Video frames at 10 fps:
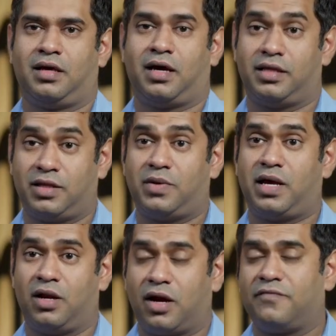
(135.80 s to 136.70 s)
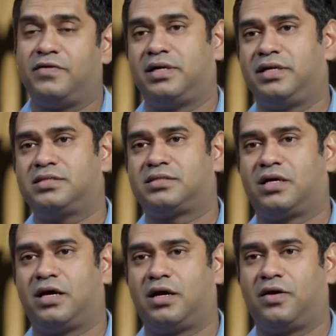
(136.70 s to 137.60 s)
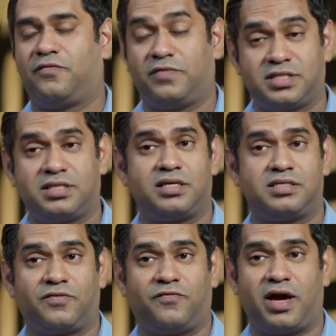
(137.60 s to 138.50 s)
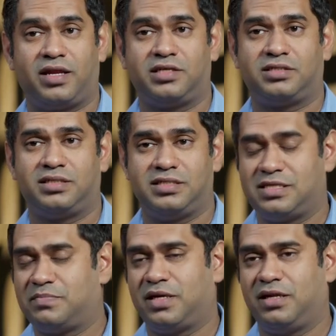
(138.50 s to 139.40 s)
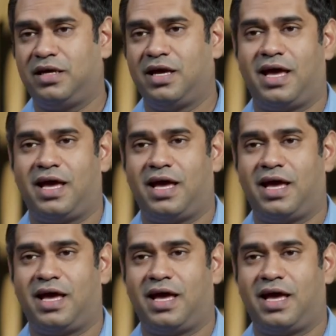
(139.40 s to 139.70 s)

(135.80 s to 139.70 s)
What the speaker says: I think we had a lot of learnings. First thing is the financial discipline.